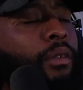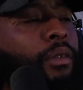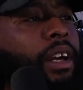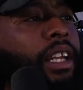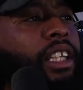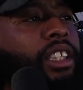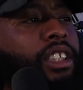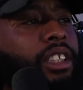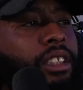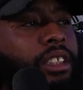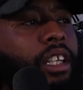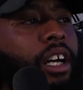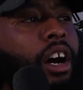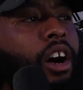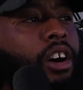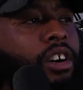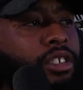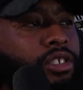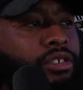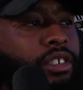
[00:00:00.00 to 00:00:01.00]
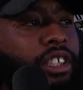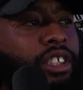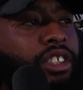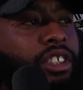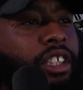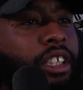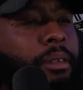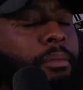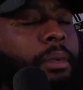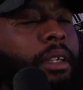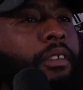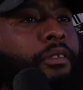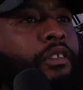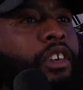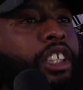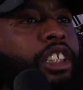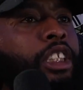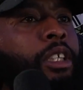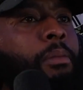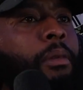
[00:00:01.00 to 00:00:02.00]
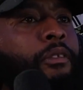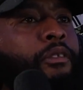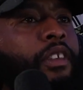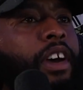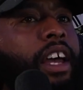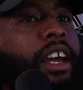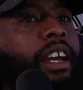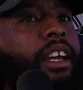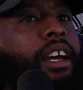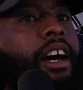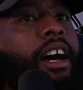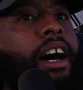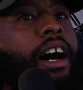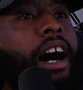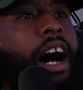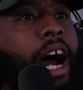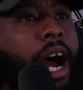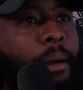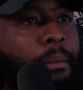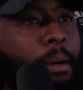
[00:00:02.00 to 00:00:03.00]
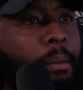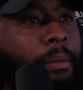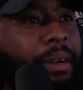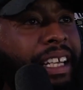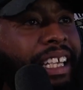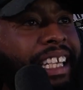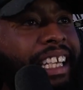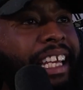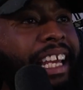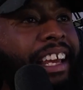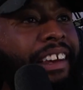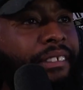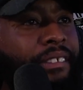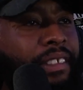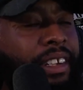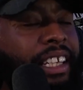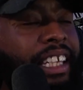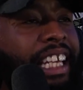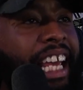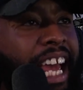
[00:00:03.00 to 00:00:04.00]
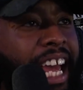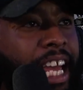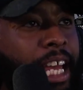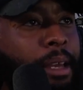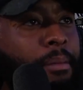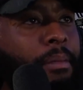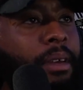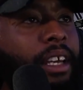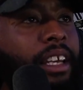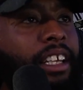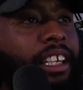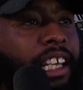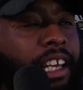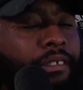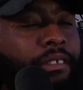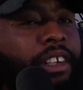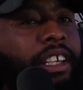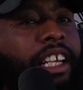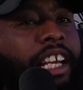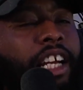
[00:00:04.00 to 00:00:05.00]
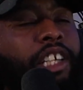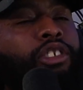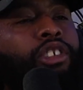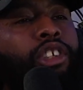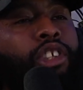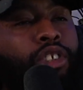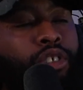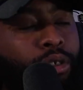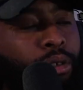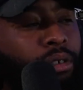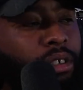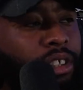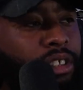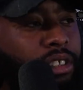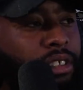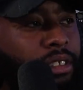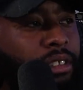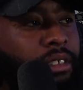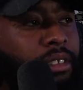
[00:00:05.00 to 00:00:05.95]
Really just the Andre shit. For the simple fact, I remember Game giving Kendrick the torch.